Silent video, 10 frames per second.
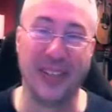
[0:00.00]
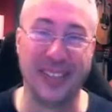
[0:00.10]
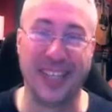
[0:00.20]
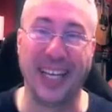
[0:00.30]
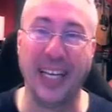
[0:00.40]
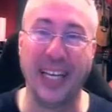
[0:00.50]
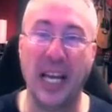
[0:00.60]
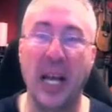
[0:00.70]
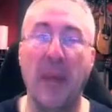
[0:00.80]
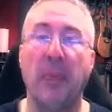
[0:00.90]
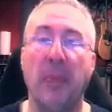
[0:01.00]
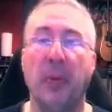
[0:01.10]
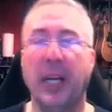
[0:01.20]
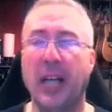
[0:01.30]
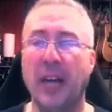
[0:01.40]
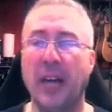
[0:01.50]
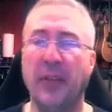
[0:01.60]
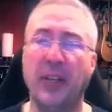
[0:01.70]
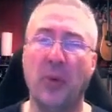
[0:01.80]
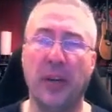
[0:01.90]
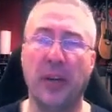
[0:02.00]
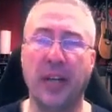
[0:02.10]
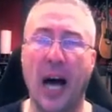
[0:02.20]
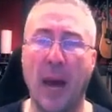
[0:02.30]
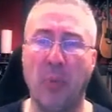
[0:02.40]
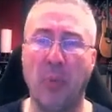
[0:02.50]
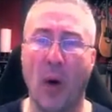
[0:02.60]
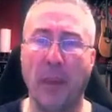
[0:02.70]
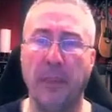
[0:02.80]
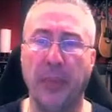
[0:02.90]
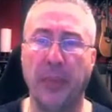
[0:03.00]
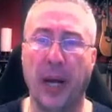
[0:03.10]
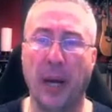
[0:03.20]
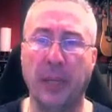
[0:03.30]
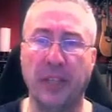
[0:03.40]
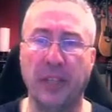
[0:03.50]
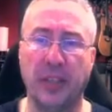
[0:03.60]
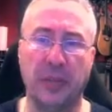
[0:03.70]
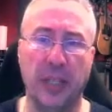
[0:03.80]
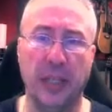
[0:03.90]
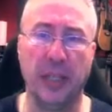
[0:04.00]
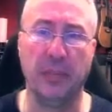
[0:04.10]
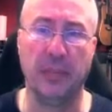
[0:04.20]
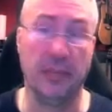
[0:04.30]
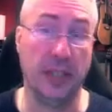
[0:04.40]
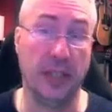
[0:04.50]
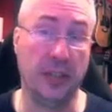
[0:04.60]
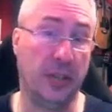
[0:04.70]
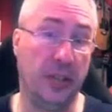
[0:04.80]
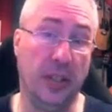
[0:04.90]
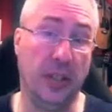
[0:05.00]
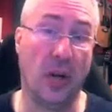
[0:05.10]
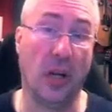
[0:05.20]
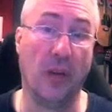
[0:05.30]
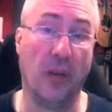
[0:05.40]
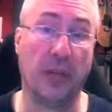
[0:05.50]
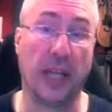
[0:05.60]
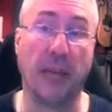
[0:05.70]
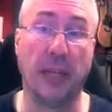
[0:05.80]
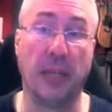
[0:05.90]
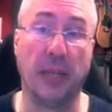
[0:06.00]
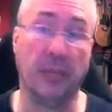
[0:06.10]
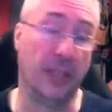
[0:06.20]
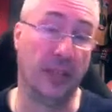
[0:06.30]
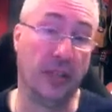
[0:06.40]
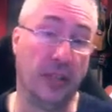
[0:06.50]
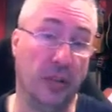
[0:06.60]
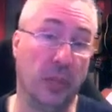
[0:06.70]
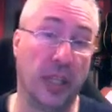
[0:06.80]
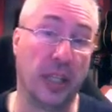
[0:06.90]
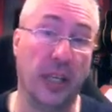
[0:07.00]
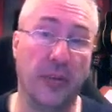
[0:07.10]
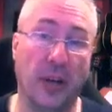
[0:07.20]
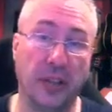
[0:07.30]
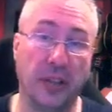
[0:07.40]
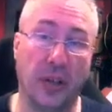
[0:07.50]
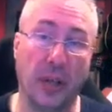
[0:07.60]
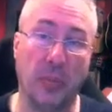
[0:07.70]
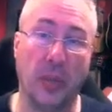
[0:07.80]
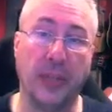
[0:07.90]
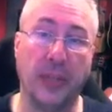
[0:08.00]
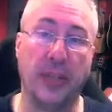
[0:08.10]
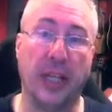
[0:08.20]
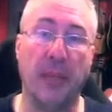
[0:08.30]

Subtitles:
8. We can kind of ignore the top one because it's just C all over again. It's a duplicate of our starting point C,